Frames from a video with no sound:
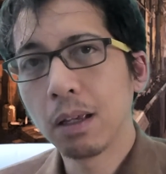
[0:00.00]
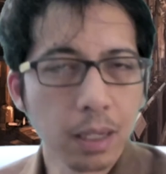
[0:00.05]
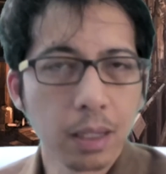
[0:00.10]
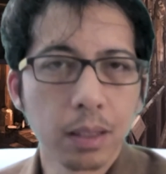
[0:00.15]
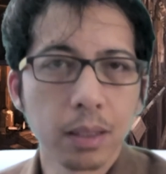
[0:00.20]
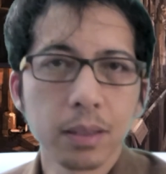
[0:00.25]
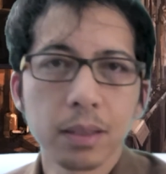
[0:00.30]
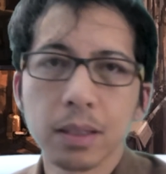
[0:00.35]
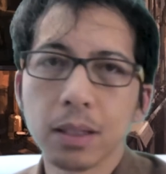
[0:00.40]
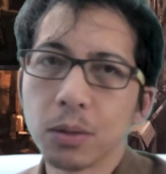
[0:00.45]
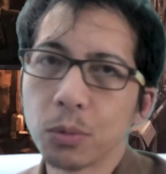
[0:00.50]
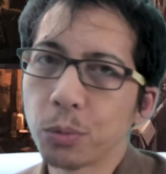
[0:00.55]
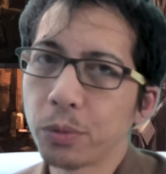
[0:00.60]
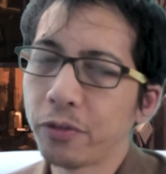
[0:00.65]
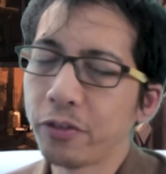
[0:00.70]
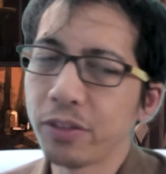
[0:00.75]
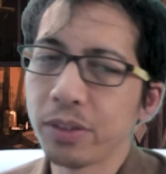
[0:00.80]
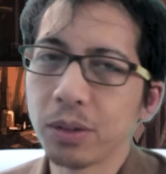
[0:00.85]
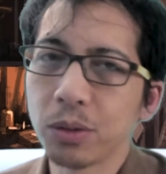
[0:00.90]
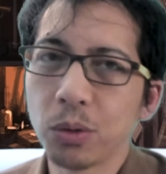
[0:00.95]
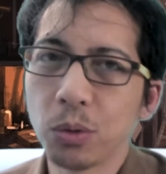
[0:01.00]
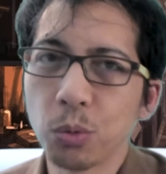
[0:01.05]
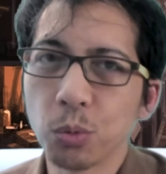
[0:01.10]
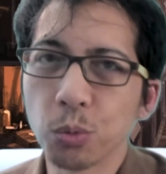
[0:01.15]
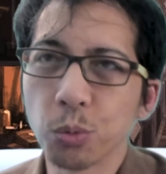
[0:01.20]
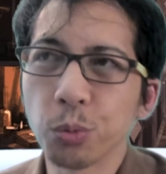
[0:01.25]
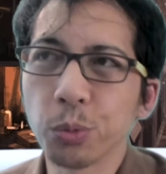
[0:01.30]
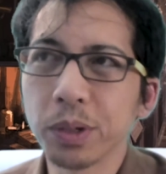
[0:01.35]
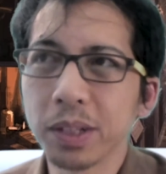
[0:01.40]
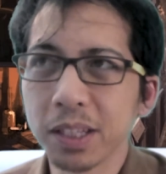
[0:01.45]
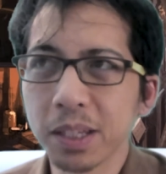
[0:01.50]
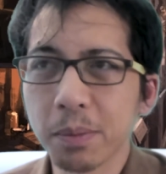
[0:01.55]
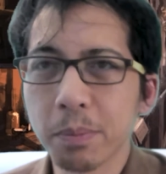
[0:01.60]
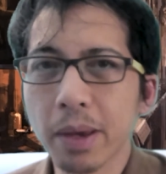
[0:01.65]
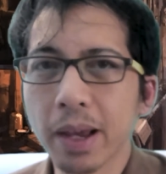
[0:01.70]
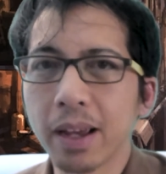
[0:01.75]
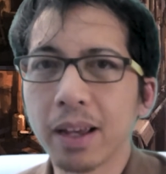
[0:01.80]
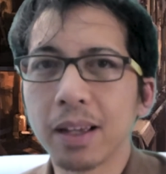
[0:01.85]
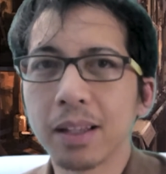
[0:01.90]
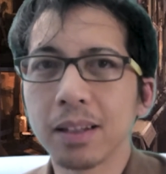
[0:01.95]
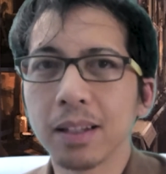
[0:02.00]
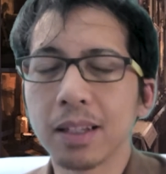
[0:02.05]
This can feel really bad.